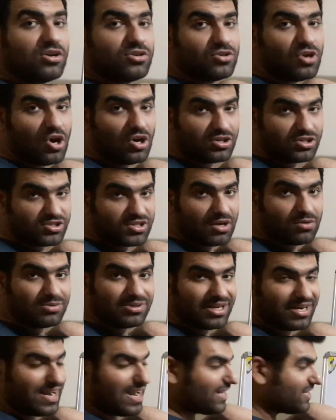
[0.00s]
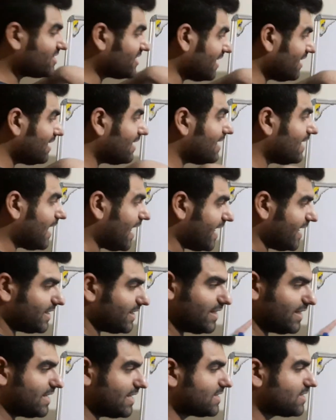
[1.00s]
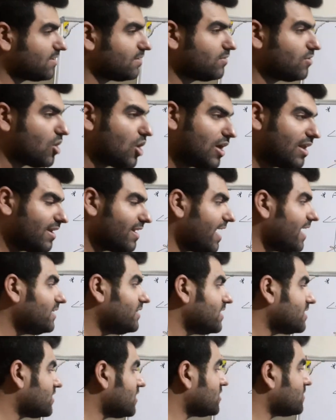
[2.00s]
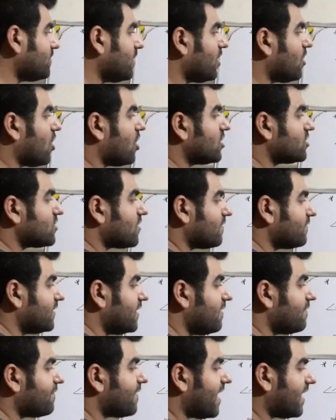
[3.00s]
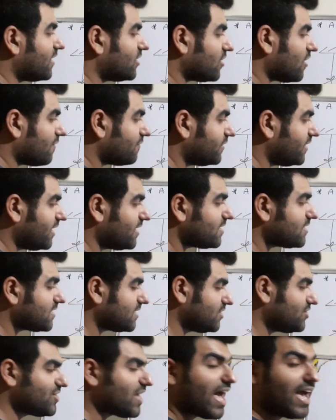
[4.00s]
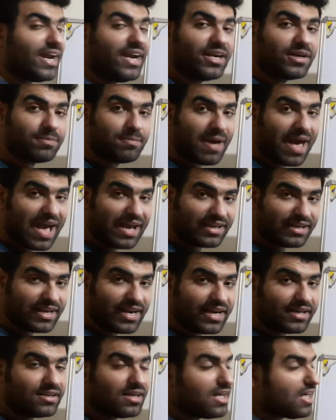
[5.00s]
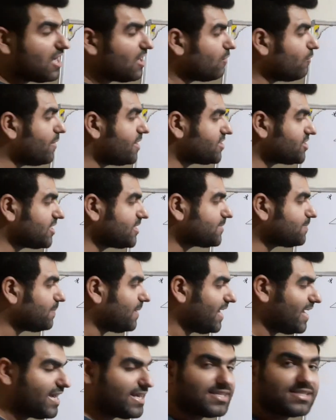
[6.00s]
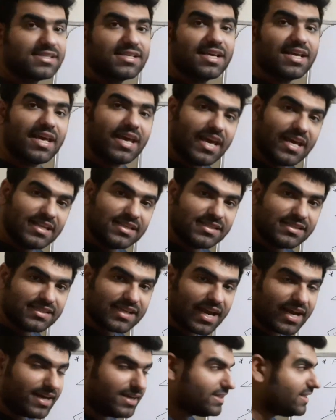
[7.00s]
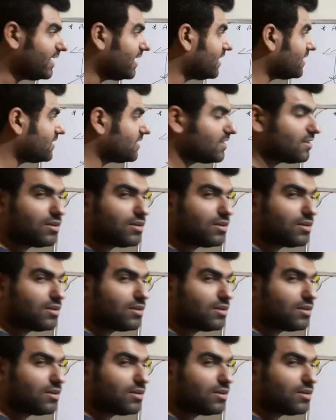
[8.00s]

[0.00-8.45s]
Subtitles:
north-south direction like this. Alright, this is because of the effect of this giant magnet which is placed inside the earth.